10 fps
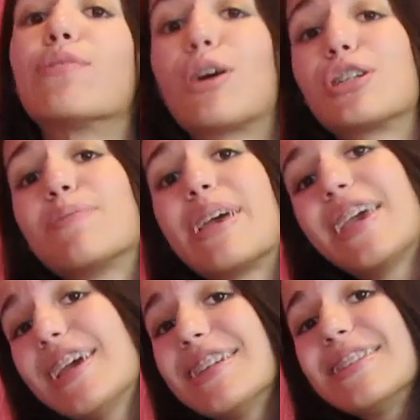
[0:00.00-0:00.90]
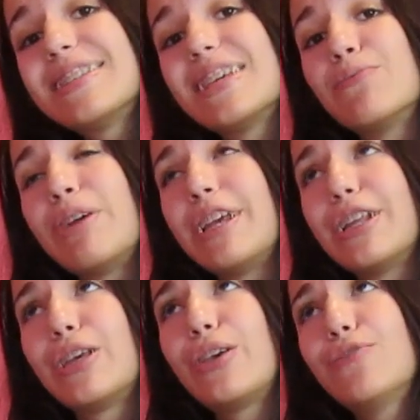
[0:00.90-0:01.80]
and washing my hands and waiting
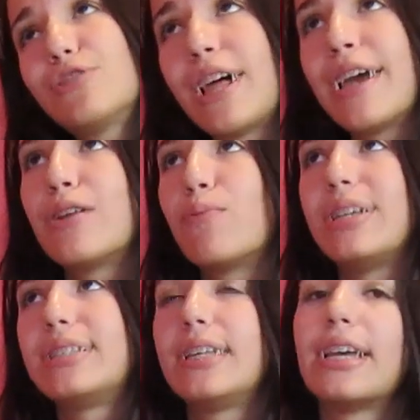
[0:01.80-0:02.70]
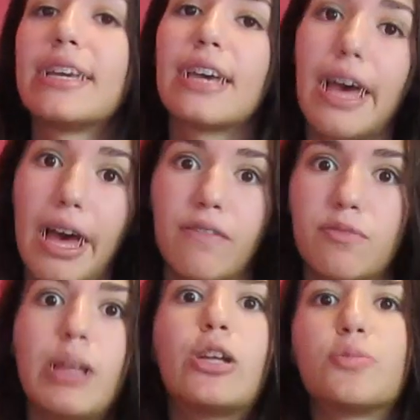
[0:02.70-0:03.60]
in a huge line and wasting like half of
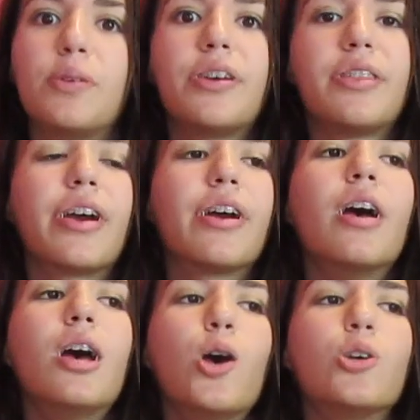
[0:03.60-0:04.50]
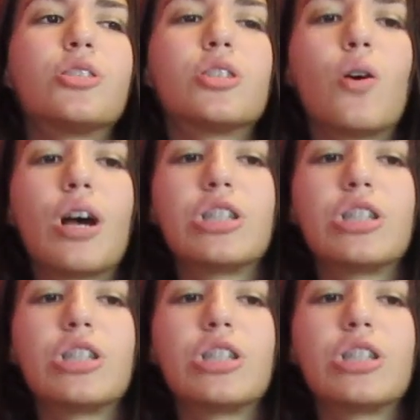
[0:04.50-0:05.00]
my lunch period there. So I